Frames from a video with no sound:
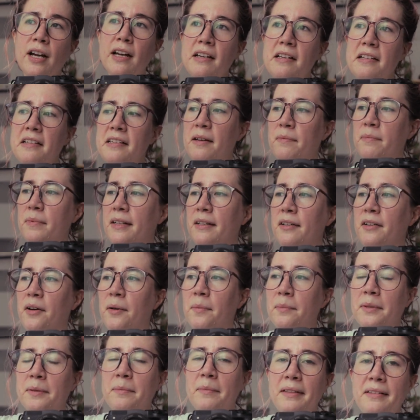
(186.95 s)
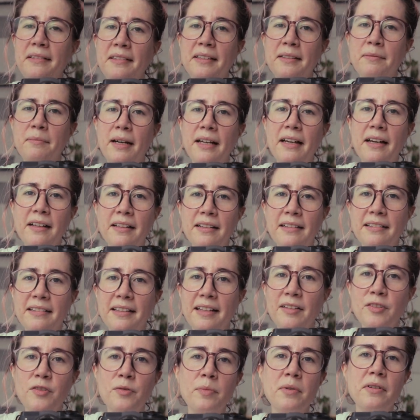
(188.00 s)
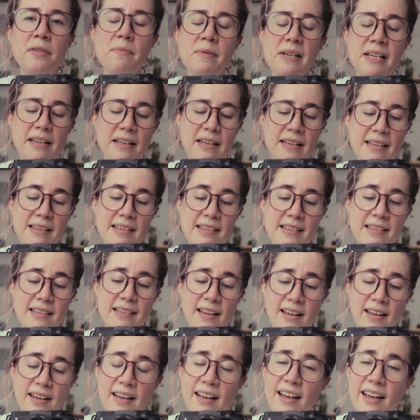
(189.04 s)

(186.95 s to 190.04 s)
guys have been complimenting my ugly sketchbook because